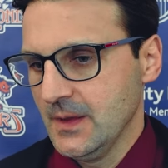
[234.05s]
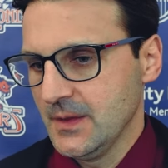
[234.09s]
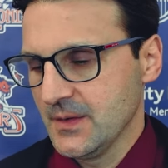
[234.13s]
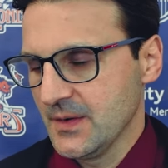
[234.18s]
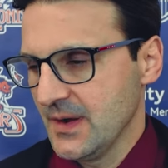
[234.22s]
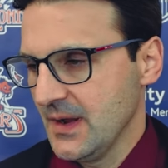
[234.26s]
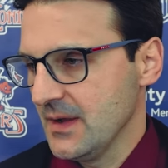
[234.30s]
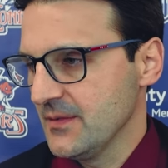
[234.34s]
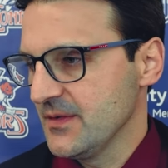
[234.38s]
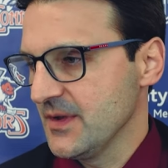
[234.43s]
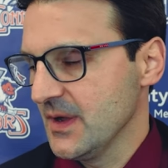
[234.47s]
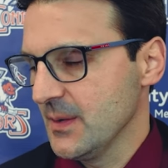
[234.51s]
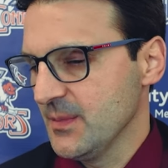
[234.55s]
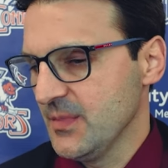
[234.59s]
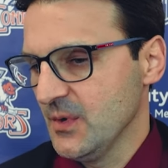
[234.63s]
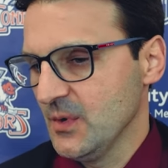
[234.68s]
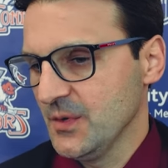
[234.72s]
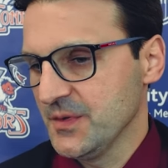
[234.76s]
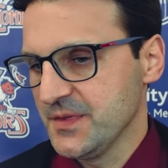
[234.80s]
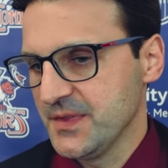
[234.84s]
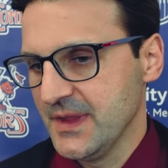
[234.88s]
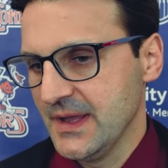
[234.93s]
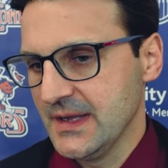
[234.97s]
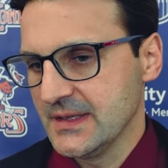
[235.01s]
They're heavy at
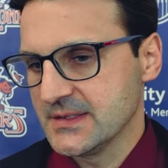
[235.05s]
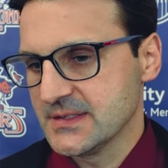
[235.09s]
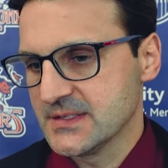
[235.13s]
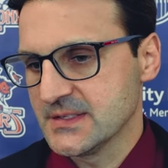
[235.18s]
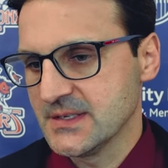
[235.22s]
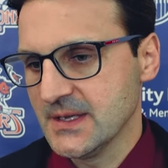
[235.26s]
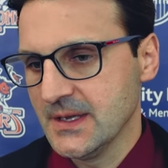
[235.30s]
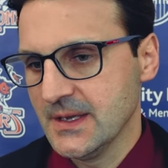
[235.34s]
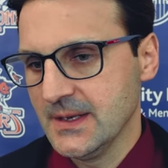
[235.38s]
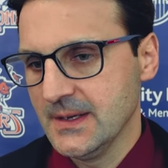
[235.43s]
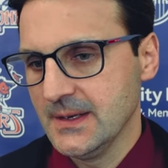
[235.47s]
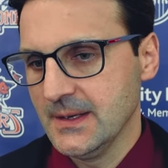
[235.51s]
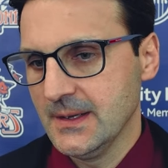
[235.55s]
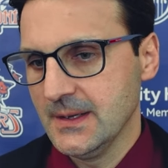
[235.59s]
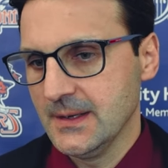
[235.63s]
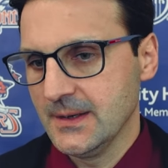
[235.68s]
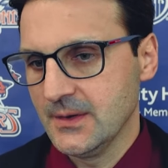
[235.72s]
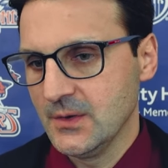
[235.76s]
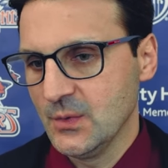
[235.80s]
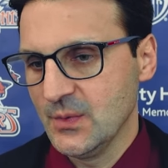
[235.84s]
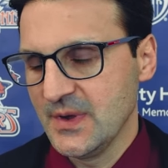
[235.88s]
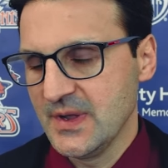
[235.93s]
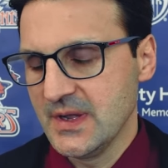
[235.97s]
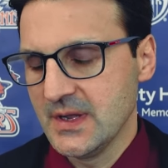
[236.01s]
both nets. And
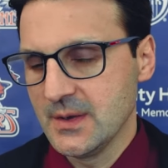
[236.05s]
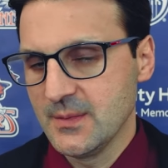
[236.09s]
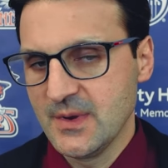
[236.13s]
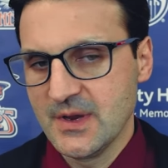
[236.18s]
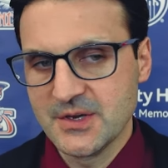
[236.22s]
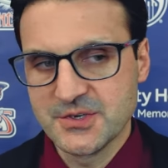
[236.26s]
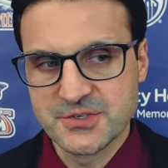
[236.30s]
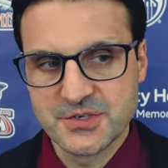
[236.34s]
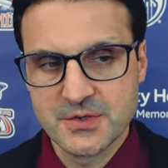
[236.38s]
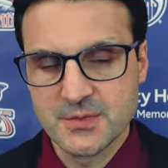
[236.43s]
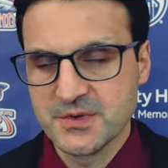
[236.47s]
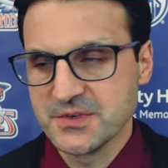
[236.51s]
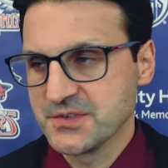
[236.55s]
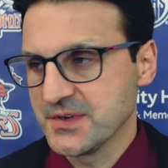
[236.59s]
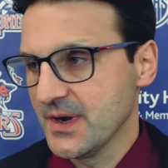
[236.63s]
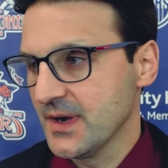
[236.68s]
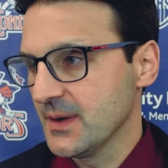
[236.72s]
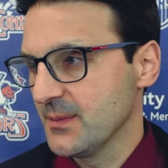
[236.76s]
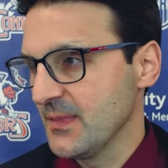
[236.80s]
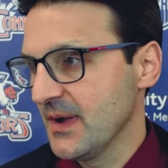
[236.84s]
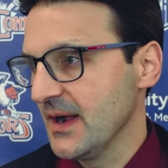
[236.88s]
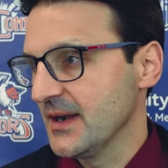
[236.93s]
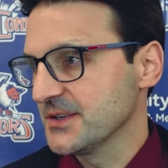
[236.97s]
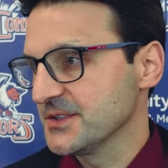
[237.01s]
you know, we need to make sure we
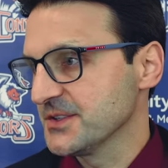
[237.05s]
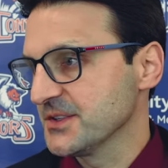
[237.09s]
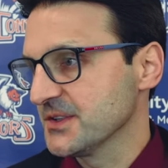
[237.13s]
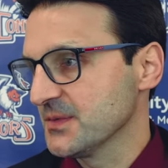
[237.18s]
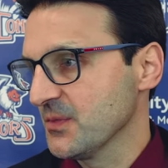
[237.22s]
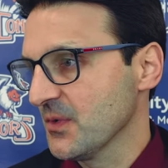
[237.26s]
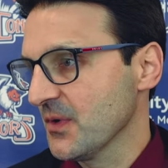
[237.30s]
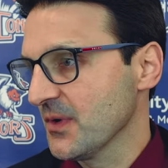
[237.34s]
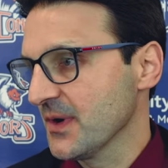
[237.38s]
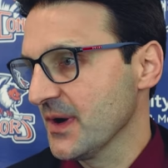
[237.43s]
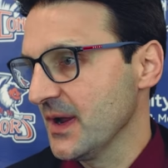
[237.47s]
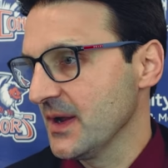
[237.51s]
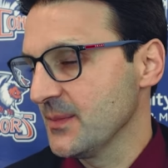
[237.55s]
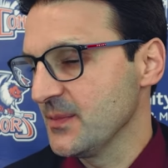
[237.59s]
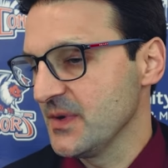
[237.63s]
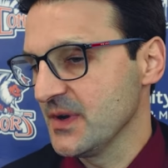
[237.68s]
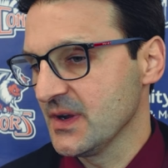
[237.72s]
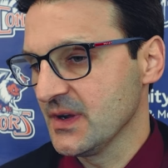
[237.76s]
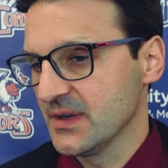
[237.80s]
try and match it tomorrow night,